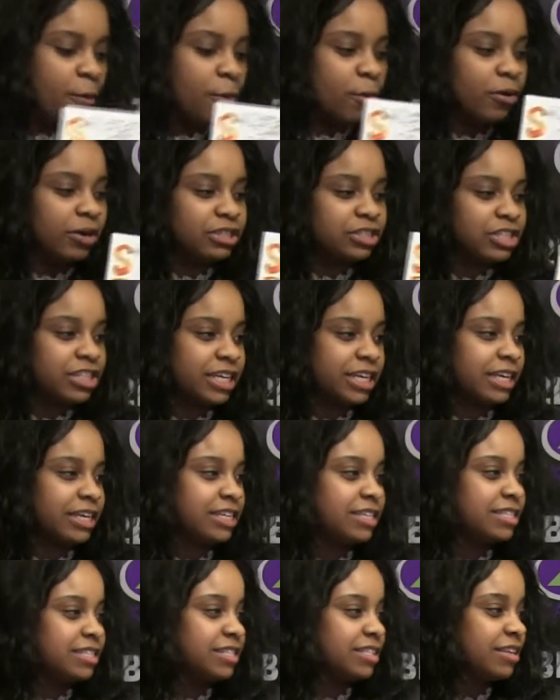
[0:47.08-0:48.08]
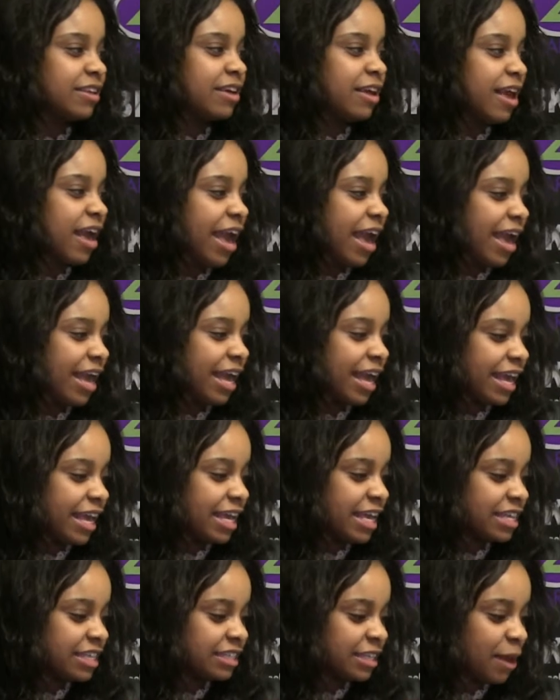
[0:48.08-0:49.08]
Portuguese
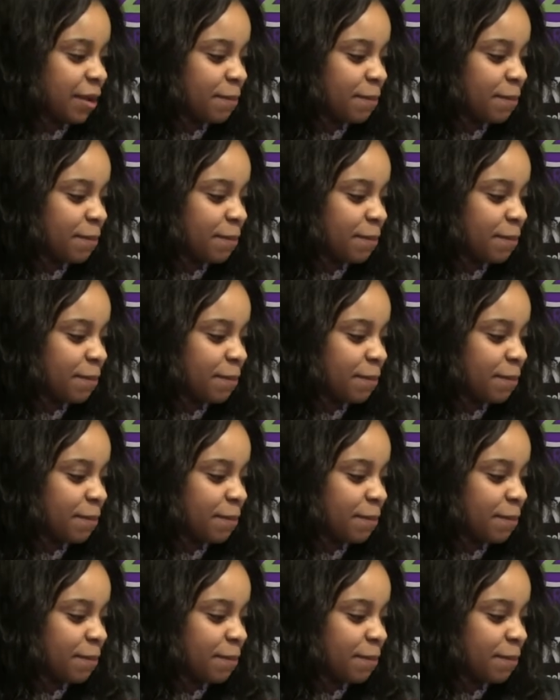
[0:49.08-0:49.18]
is